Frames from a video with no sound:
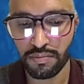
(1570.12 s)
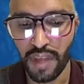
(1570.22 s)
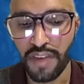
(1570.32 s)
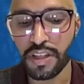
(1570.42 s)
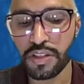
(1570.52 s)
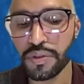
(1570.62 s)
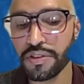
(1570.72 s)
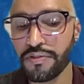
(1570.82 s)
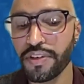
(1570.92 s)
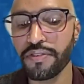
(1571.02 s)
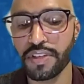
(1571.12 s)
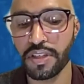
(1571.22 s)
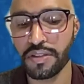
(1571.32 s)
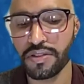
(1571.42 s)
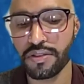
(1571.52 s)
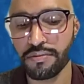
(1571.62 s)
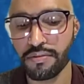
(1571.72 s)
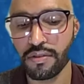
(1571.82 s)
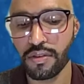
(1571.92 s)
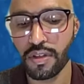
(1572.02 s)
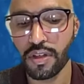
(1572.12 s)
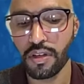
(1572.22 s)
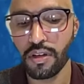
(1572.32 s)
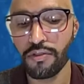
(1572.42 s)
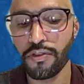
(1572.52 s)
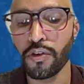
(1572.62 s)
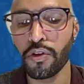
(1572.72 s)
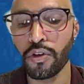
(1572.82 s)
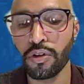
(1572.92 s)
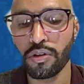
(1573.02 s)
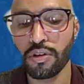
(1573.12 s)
And this was the 50s, full